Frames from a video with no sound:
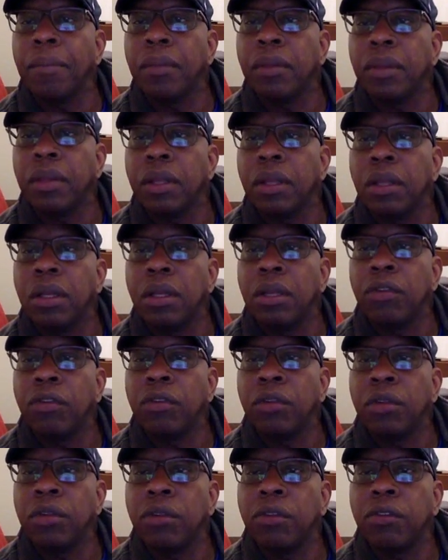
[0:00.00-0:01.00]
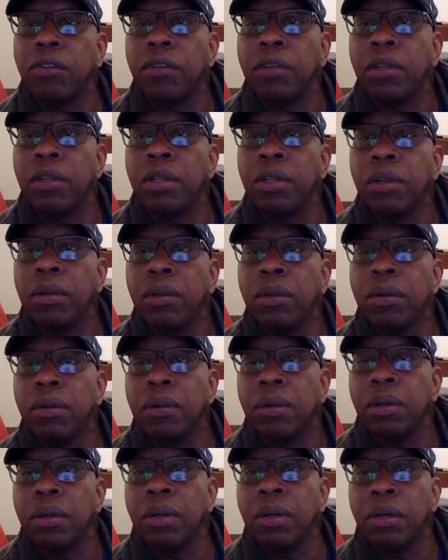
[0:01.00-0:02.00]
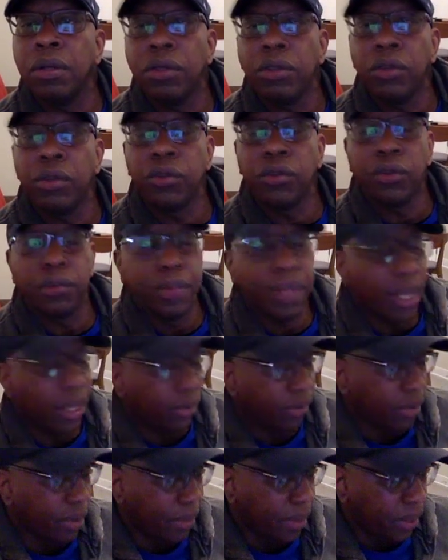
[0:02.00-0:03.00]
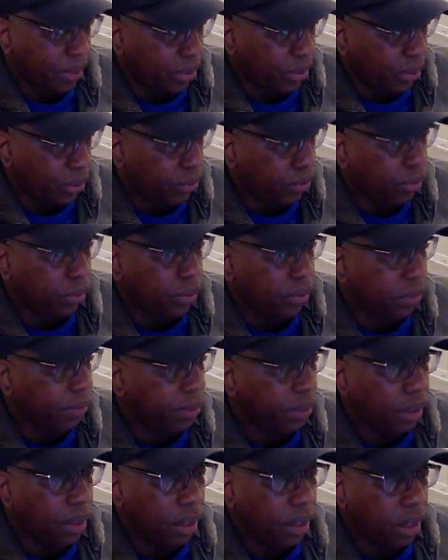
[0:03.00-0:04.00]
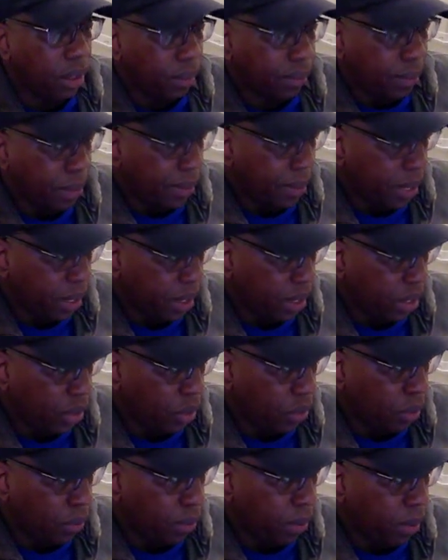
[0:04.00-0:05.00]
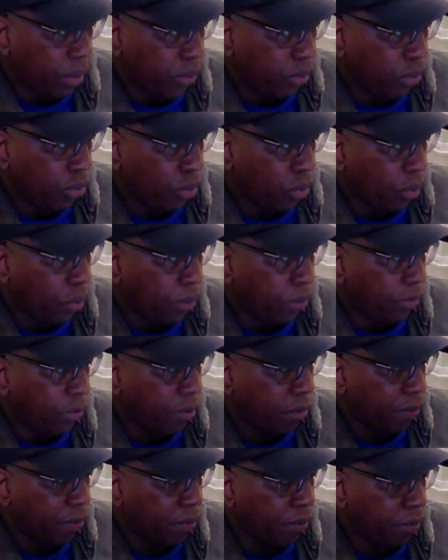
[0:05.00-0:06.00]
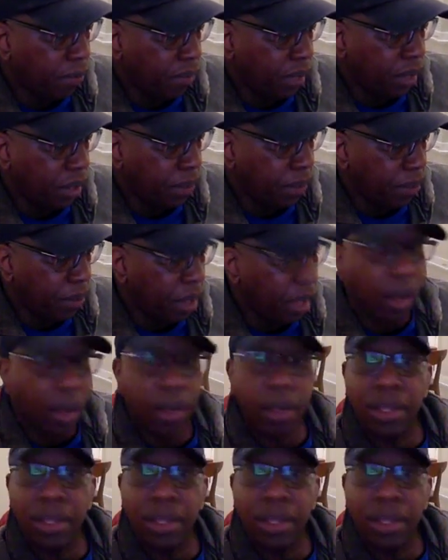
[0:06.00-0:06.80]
It's good to see you on YouTube. Yes, I'm on YouTube. Maybe I can go to Periscope itself and block.